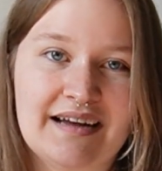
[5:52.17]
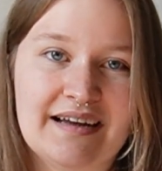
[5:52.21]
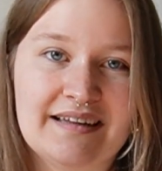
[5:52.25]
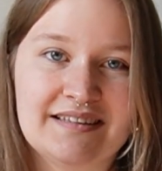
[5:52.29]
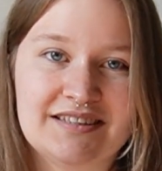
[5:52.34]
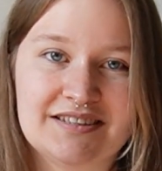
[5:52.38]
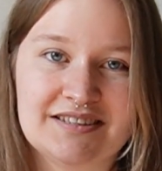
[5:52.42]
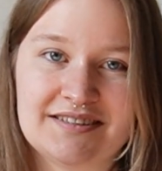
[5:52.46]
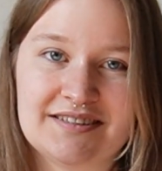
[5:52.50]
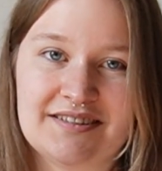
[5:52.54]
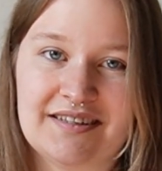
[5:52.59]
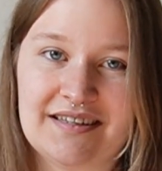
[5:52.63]
I
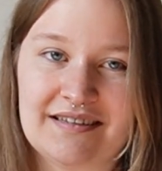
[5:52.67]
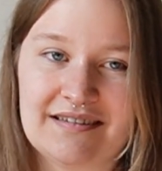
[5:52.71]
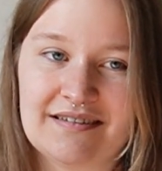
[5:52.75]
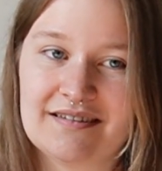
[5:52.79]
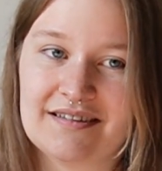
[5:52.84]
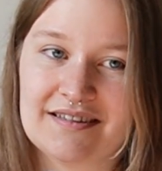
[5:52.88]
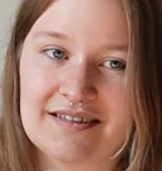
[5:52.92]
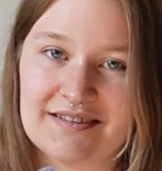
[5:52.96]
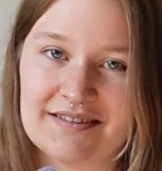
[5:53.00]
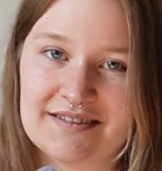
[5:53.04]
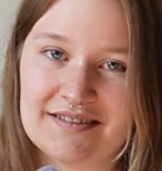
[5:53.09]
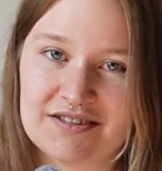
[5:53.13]
just think
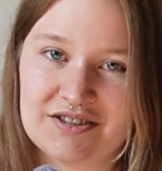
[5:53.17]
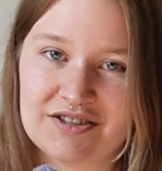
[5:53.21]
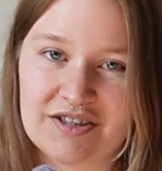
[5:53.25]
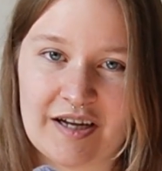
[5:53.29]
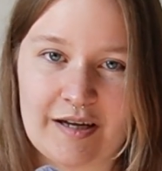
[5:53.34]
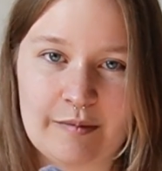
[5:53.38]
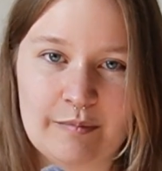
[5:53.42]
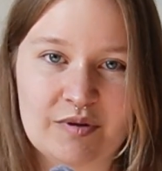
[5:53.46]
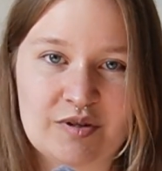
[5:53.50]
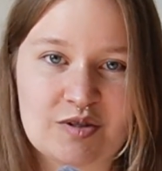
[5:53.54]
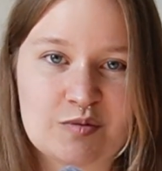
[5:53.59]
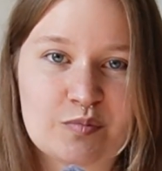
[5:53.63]
this
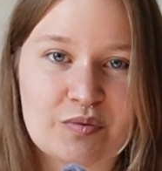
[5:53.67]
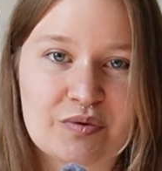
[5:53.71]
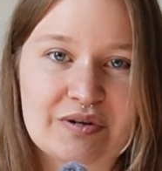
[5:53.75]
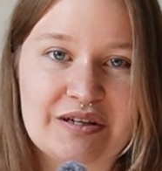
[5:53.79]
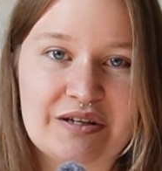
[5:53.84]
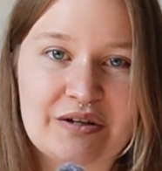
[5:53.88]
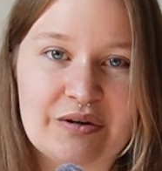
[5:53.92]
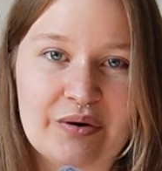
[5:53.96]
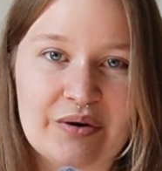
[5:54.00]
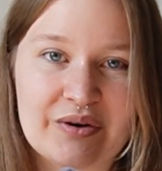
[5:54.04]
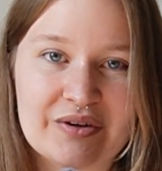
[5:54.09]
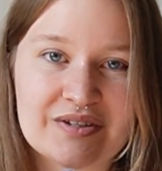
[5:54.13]
shape is
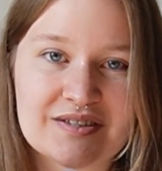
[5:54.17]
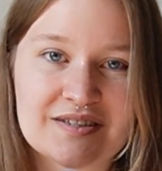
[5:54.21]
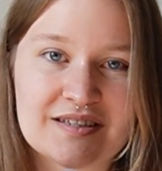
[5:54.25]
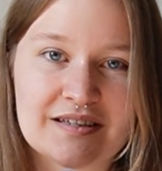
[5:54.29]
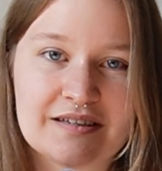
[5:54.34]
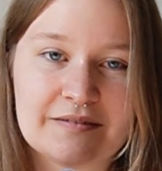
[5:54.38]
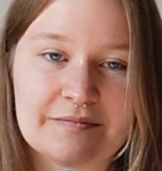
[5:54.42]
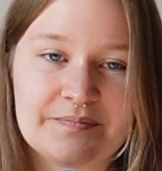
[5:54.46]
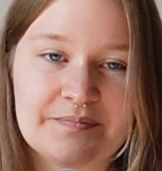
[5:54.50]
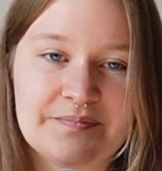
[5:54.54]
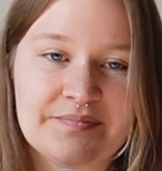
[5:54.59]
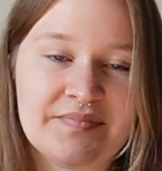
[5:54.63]
pretty
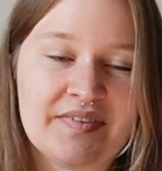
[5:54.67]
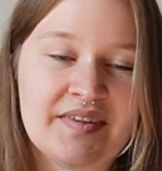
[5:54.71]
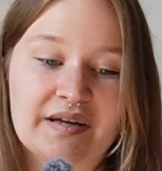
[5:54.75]
awesome.